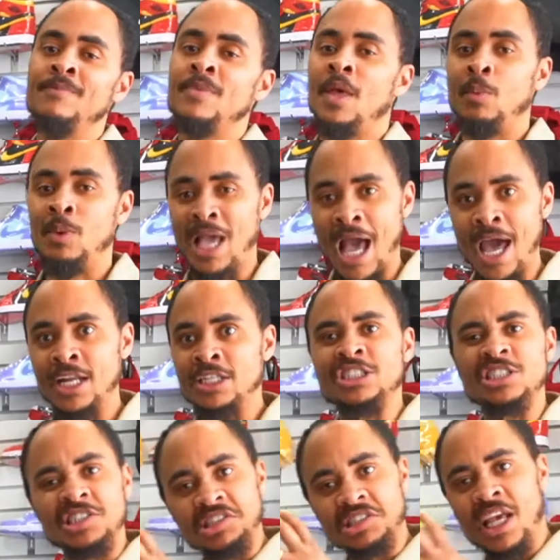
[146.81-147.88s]
And we kind of
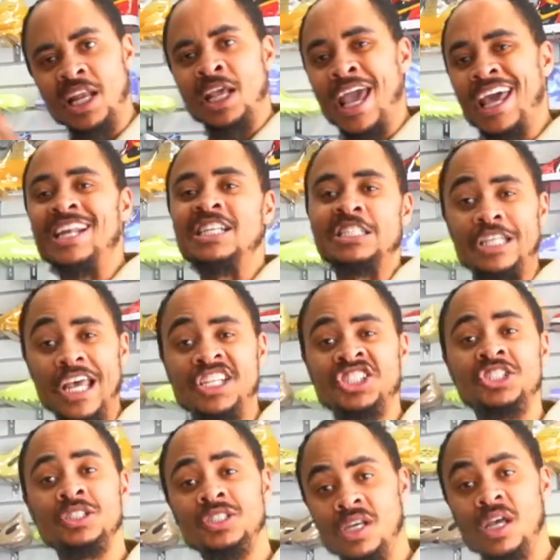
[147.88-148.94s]
just dedicate a
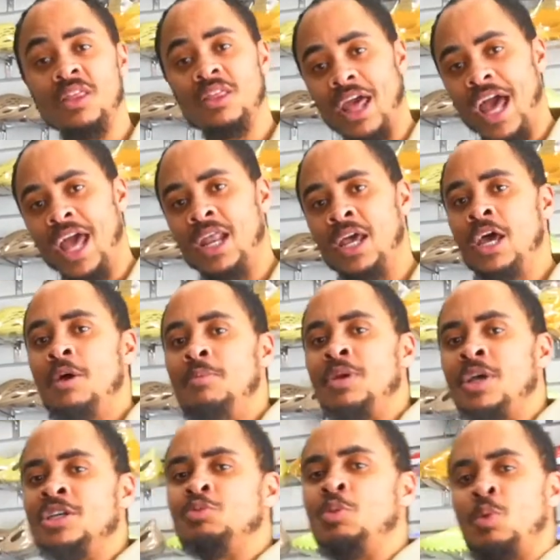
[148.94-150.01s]
section to that
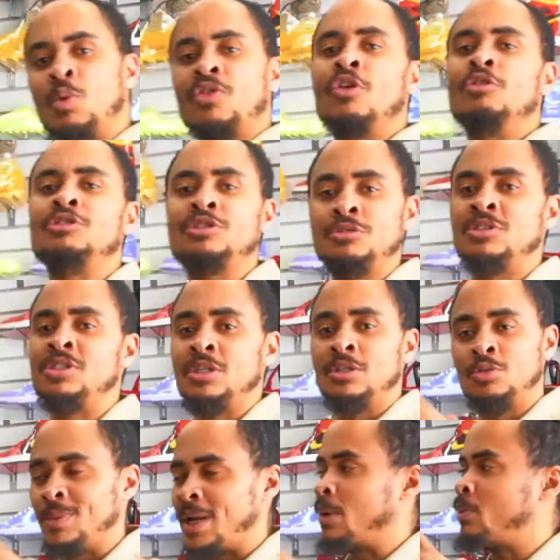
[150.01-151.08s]
because we want those shoes to
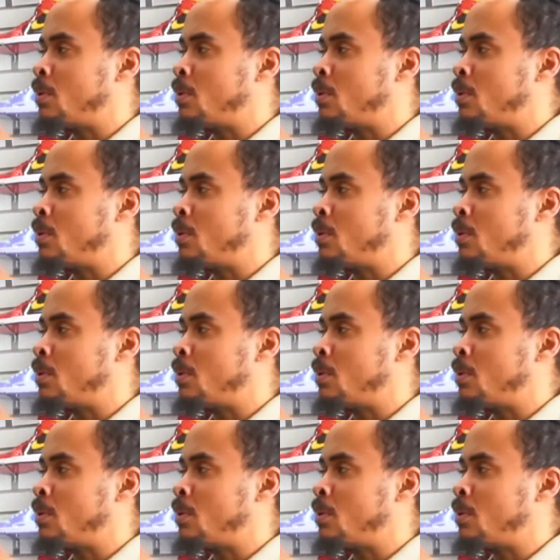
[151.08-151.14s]
illuminate.